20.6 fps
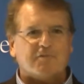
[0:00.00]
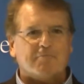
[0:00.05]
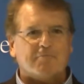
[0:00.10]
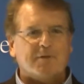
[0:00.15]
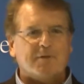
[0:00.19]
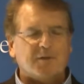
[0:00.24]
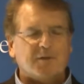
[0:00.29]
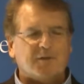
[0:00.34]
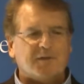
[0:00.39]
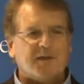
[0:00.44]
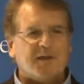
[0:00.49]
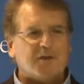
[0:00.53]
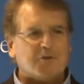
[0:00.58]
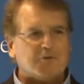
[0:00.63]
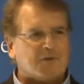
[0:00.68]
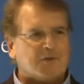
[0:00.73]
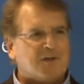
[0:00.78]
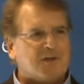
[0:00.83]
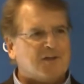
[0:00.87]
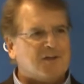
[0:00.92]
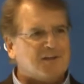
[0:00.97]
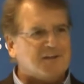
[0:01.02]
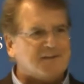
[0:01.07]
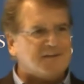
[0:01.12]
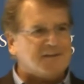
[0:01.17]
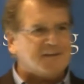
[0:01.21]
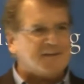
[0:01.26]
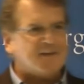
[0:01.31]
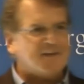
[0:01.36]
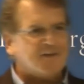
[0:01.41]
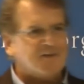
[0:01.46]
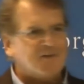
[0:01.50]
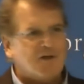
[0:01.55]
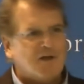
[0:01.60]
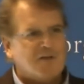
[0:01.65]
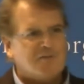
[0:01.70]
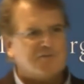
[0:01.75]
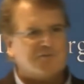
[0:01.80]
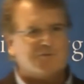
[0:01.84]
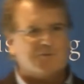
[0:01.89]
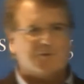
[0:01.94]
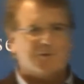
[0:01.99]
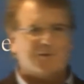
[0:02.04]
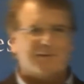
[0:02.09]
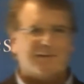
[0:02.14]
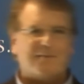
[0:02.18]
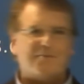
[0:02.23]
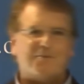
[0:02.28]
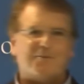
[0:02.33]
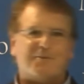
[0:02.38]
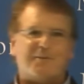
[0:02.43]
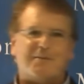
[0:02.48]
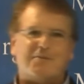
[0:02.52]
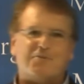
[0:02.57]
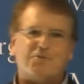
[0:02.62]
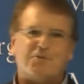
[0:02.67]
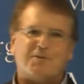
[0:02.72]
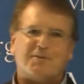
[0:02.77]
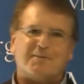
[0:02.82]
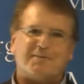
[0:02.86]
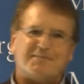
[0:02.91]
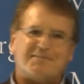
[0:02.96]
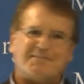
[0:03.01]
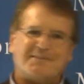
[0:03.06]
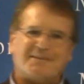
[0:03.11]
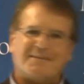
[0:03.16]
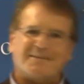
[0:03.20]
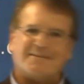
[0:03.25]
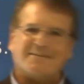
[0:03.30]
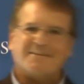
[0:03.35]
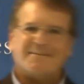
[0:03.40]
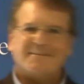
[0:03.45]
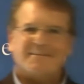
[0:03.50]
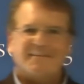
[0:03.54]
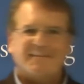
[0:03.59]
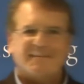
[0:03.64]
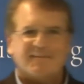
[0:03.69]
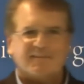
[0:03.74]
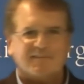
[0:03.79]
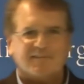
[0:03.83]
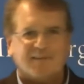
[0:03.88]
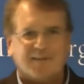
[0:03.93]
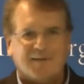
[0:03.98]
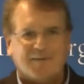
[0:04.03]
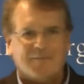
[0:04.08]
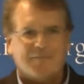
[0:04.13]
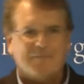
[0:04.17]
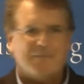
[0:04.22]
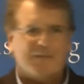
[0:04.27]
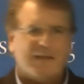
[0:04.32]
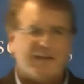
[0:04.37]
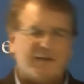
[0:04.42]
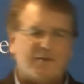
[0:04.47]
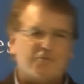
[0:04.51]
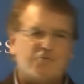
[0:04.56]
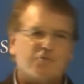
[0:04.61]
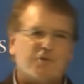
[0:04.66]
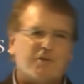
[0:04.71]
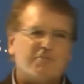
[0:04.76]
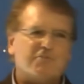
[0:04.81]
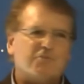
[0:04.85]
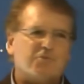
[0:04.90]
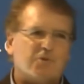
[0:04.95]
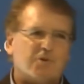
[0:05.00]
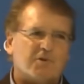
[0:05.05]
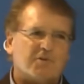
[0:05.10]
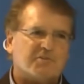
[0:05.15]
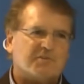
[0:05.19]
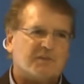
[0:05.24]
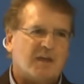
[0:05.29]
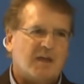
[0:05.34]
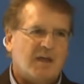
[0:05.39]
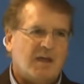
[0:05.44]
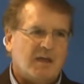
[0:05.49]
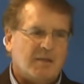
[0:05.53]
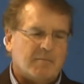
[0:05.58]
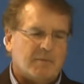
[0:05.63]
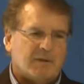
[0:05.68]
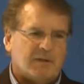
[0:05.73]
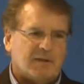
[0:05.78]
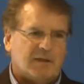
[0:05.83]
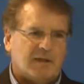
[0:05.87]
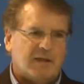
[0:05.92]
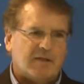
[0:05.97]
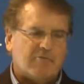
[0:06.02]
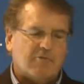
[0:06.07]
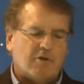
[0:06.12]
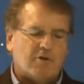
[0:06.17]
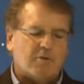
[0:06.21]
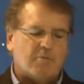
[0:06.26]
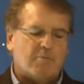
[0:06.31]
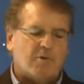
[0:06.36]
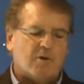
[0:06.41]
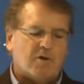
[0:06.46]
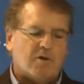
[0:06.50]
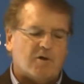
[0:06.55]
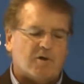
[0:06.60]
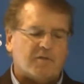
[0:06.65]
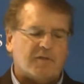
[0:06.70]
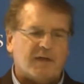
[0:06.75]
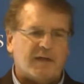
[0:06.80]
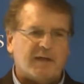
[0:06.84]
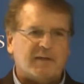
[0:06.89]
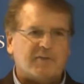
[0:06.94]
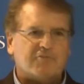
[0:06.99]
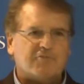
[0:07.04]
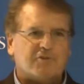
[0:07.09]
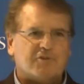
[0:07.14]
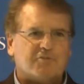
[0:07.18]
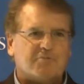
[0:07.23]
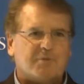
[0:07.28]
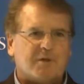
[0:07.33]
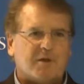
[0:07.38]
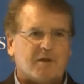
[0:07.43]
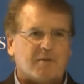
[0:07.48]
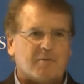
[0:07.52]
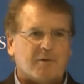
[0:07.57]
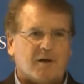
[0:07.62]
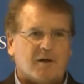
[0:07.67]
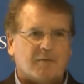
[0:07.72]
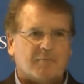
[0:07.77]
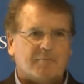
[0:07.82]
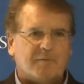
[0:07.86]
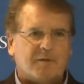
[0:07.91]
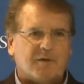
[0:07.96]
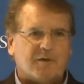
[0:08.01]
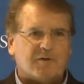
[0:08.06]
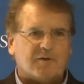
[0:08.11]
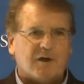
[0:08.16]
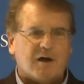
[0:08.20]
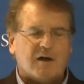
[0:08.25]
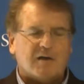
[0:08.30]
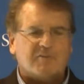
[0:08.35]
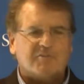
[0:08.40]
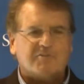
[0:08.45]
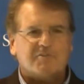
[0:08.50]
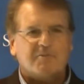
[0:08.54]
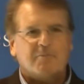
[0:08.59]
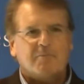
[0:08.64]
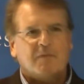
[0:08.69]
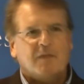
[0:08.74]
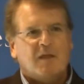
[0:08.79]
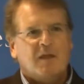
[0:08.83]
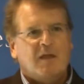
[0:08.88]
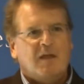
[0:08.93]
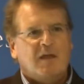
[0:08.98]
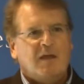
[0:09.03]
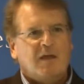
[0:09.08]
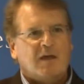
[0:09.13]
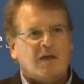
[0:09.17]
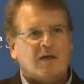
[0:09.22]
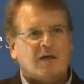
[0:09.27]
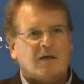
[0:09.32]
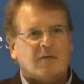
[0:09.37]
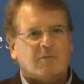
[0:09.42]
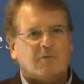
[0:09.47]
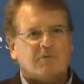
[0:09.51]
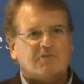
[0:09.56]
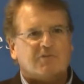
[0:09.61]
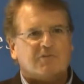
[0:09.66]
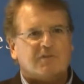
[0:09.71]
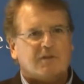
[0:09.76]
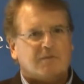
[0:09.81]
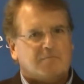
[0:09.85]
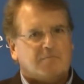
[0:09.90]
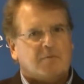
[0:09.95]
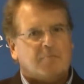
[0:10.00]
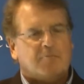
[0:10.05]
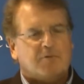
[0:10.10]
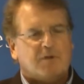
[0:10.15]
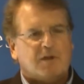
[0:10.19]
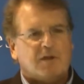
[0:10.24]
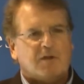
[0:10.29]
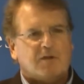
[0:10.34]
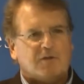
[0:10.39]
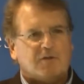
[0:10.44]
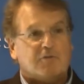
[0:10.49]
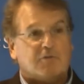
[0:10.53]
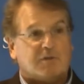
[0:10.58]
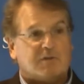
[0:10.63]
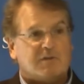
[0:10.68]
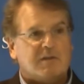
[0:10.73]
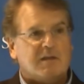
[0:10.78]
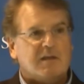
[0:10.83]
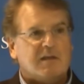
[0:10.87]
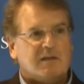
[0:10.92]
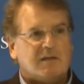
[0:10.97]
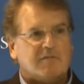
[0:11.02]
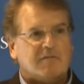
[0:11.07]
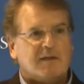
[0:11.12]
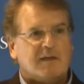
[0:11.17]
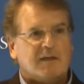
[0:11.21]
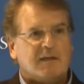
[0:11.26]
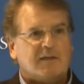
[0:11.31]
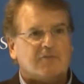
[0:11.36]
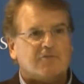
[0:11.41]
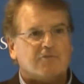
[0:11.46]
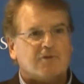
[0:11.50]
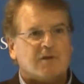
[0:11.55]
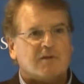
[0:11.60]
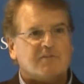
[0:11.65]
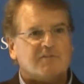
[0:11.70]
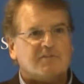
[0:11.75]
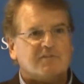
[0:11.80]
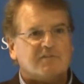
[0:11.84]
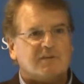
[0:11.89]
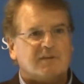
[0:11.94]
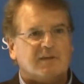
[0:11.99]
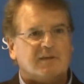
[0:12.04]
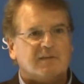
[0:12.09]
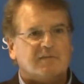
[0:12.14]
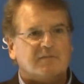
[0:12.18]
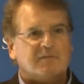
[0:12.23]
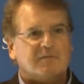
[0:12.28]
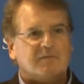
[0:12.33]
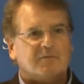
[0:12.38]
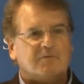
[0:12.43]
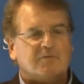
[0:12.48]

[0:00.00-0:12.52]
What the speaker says: of Bill and Hillary Clinton at Yale Law School. They took his antitrust course, but he wrote a book called The Antitrust Paradox, which is a pretty good critique of antitrust. And he's